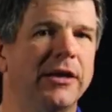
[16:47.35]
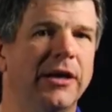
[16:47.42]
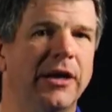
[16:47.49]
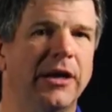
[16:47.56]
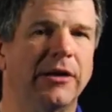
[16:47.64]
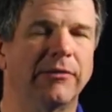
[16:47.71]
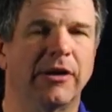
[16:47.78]

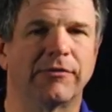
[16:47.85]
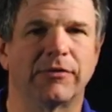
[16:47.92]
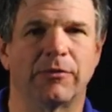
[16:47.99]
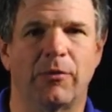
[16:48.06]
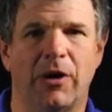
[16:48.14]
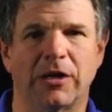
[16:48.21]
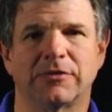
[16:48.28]
Uh, we have to
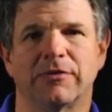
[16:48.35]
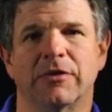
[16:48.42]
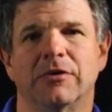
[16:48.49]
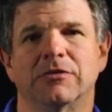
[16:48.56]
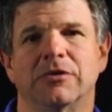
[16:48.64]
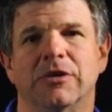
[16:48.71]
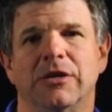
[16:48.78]
watch for
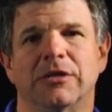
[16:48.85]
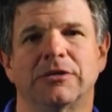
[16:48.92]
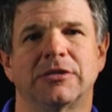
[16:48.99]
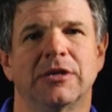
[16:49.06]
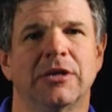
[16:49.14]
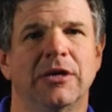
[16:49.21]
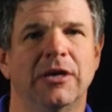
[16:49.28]
those leaks.
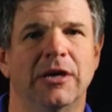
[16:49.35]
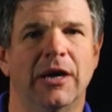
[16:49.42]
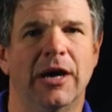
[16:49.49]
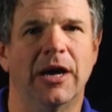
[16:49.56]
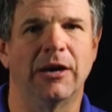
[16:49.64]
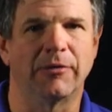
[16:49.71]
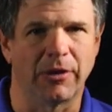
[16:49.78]

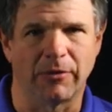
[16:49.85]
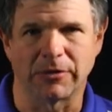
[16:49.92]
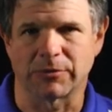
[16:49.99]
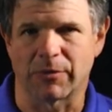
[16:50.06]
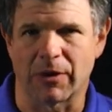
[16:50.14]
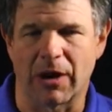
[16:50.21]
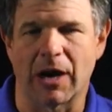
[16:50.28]
Uh, we always
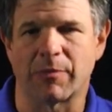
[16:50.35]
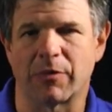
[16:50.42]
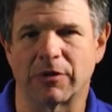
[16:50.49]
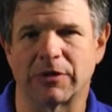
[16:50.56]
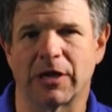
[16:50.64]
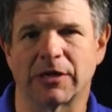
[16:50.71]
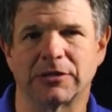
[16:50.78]
wear eye
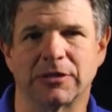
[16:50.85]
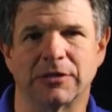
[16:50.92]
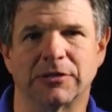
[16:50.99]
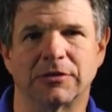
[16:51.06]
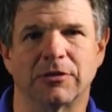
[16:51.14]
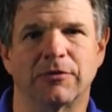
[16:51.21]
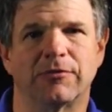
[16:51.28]
protection and
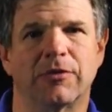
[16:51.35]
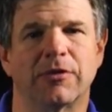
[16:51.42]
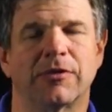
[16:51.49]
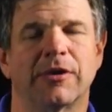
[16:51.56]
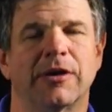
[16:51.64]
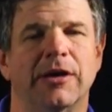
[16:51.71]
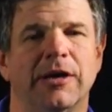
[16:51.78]
so
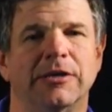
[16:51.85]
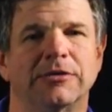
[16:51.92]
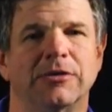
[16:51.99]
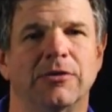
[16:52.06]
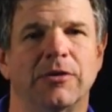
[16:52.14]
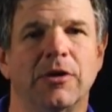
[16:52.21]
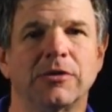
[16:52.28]
forth. Uh,
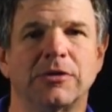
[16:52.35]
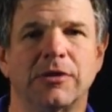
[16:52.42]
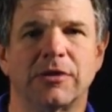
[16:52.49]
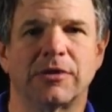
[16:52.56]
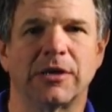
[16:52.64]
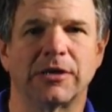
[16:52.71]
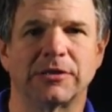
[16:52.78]
so those are the
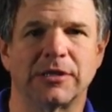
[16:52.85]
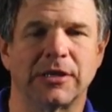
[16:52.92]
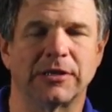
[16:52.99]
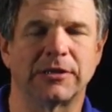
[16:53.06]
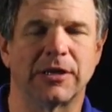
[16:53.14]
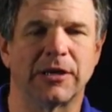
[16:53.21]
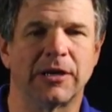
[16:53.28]
things
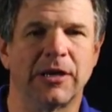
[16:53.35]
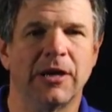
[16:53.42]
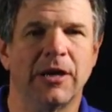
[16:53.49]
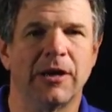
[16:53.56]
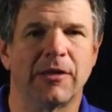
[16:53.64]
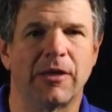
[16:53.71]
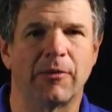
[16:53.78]
that, uh,
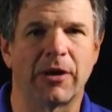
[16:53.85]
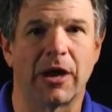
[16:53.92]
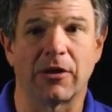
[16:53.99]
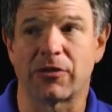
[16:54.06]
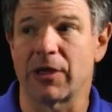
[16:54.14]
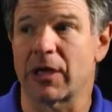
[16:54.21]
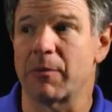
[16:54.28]
that we got to
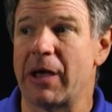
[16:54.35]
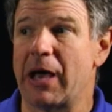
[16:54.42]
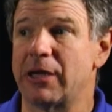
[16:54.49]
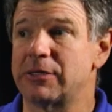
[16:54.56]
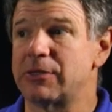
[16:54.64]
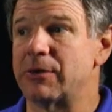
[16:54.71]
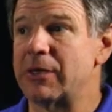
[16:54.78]
think
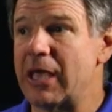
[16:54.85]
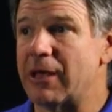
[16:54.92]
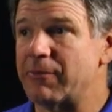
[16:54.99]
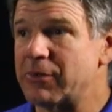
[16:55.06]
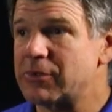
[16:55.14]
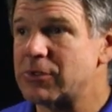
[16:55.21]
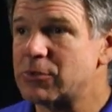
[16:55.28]
about. So
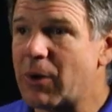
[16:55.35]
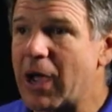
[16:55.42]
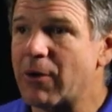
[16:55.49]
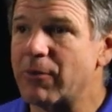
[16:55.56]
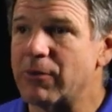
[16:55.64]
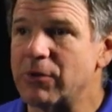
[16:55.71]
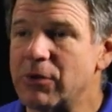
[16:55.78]
again, this is why
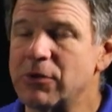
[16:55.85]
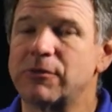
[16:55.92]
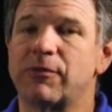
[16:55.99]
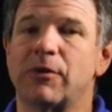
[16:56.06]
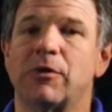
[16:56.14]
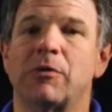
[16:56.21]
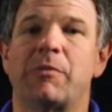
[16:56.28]
we would use
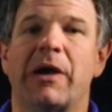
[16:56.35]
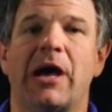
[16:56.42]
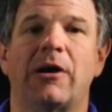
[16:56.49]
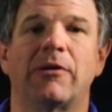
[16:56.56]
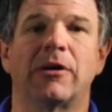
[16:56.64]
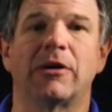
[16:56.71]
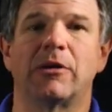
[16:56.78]
fluid
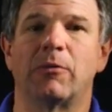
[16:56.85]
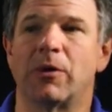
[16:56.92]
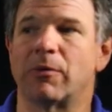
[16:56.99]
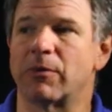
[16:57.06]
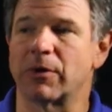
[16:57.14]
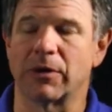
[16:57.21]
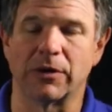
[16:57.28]
power and
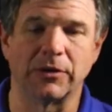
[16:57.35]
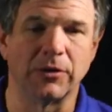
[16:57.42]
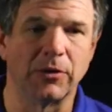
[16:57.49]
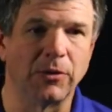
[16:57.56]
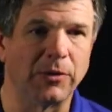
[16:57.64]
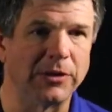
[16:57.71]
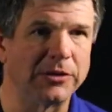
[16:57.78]
what we're going to
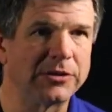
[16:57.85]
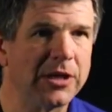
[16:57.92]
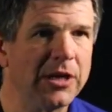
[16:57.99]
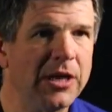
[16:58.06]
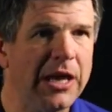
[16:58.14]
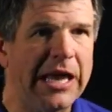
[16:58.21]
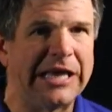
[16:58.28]
do is,
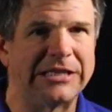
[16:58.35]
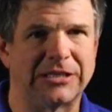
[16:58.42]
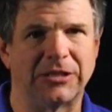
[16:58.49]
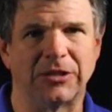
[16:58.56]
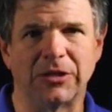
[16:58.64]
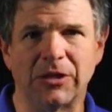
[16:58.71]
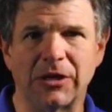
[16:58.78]
is
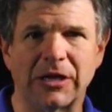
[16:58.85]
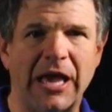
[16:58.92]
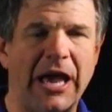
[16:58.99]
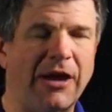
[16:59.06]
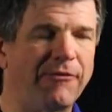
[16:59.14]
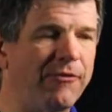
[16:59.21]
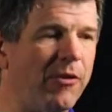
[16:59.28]
look
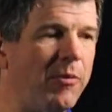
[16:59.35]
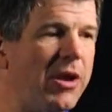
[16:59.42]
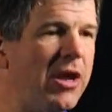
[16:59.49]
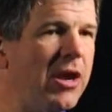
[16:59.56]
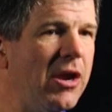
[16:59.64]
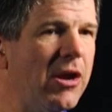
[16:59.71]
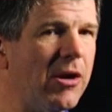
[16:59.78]
at from
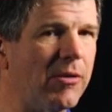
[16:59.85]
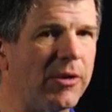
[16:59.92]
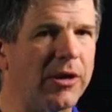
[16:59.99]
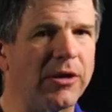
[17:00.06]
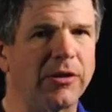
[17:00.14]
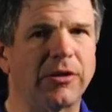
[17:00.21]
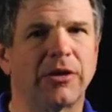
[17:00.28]
here, we're
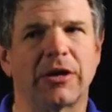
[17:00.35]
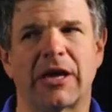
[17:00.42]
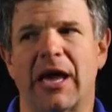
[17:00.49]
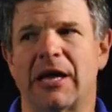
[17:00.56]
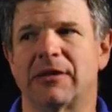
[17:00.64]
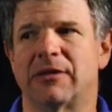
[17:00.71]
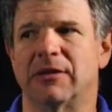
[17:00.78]
going to look
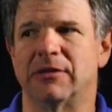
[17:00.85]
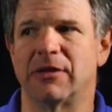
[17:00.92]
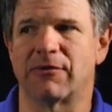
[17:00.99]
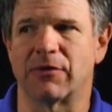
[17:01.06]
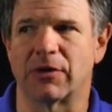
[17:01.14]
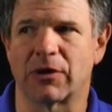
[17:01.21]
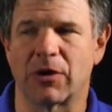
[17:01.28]
at the
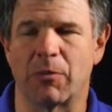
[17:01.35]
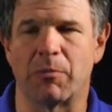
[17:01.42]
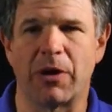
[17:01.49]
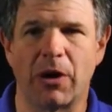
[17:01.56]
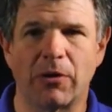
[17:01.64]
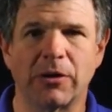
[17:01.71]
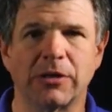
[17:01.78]
different
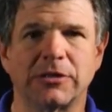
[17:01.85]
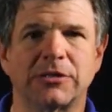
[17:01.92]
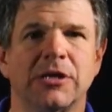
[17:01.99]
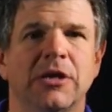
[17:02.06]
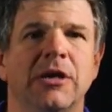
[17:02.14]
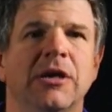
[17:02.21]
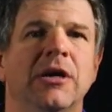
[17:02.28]
components
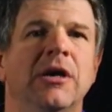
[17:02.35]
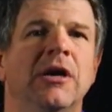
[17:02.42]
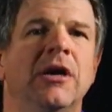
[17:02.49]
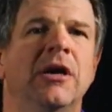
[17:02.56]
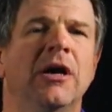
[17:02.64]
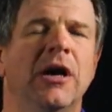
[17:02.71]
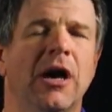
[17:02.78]

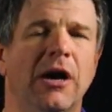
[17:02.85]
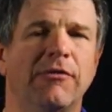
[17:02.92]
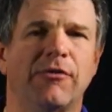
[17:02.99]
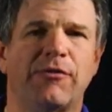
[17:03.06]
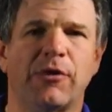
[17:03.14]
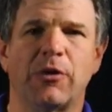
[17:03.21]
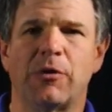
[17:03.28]
of a
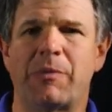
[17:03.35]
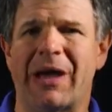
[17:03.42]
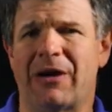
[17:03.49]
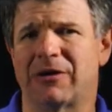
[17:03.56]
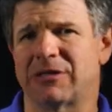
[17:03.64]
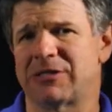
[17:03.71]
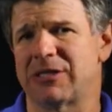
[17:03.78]
fluid
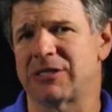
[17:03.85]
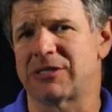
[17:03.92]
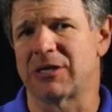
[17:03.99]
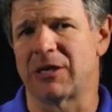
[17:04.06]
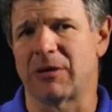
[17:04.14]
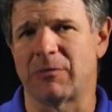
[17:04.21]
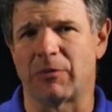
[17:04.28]
power
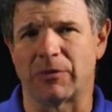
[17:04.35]
system.